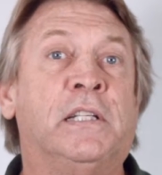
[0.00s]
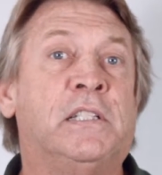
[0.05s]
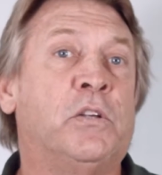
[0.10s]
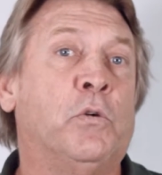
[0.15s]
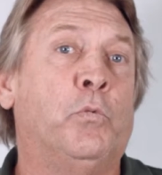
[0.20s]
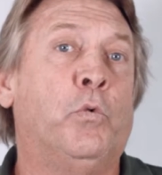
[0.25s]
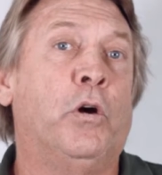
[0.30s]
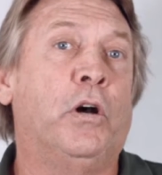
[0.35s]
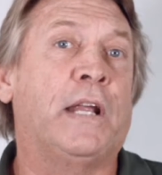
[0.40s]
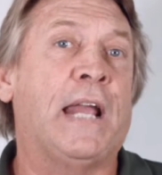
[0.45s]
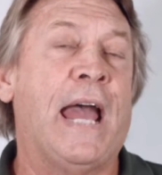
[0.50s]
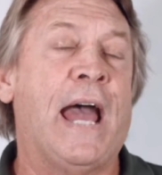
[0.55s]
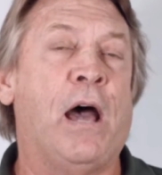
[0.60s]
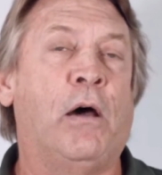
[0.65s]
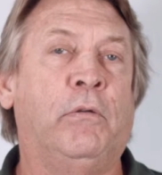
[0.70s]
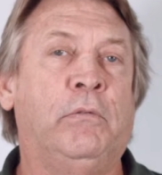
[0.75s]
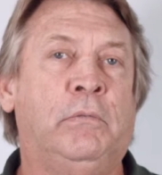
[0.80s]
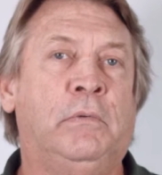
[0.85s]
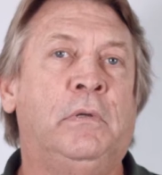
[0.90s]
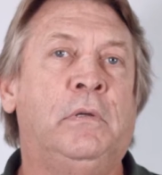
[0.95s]
It's a
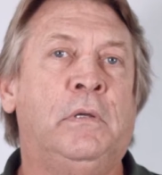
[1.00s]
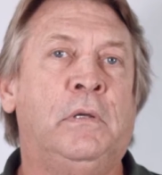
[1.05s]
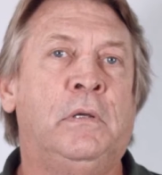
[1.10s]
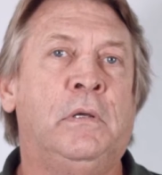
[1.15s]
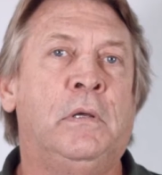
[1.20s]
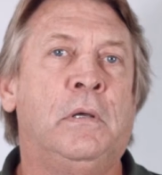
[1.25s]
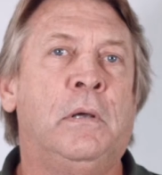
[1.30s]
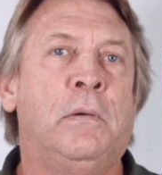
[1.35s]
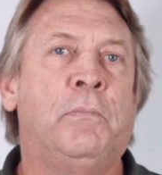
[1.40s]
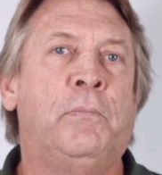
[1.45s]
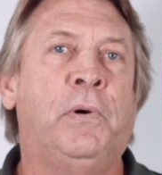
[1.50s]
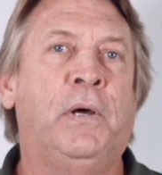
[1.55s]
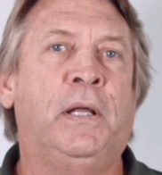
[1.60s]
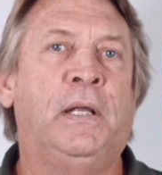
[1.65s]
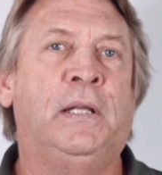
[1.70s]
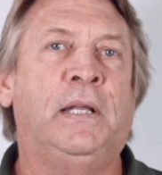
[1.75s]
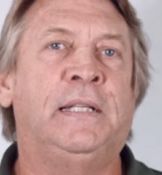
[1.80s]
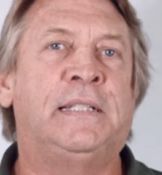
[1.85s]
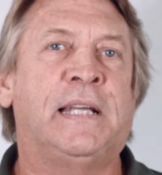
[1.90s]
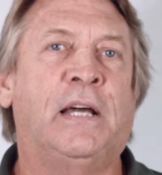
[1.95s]
workout,
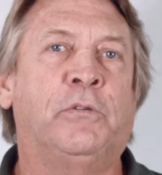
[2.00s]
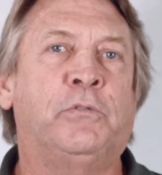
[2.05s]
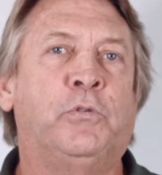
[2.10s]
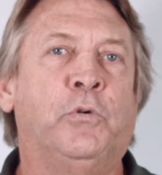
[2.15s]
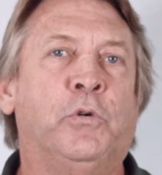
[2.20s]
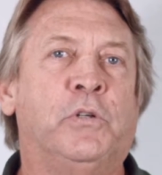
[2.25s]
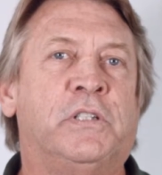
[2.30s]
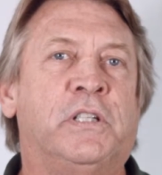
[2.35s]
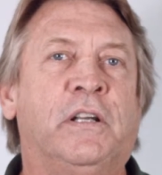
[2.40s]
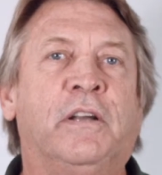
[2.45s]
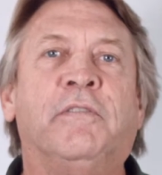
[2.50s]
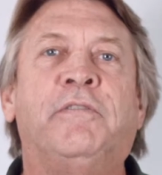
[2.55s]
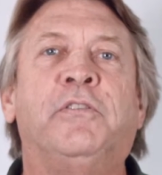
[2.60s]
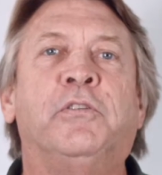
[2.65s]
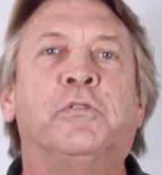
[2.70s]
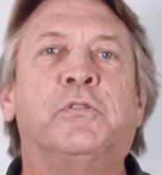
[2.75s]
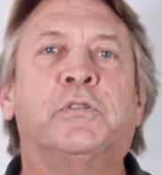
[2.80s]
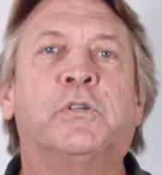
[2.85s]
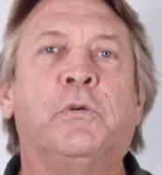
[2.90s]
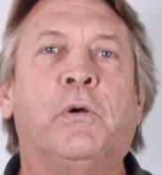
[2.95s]
but it's outdoors and it
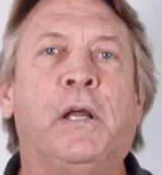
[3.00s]
feels